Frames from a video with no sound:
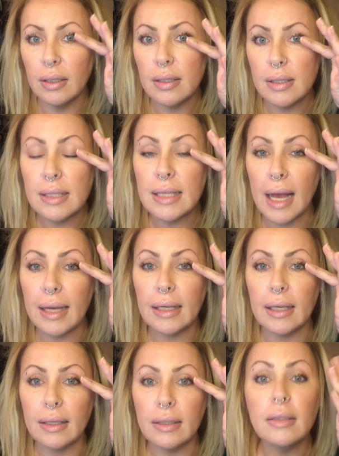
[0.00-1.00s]

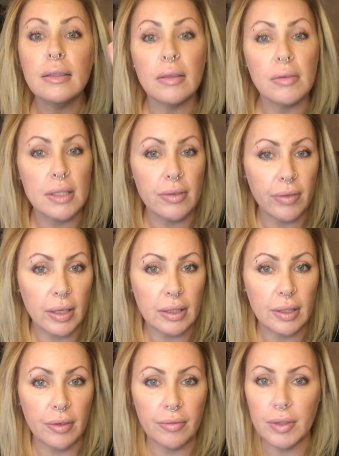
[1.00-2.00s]
sagging that was affecting
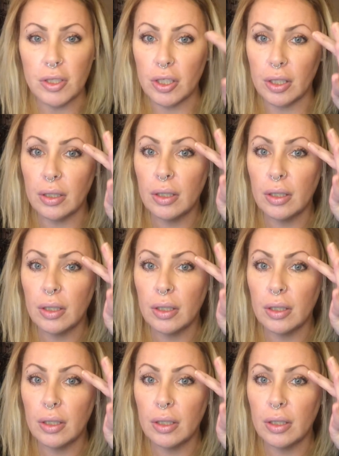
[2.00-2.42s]
her vision.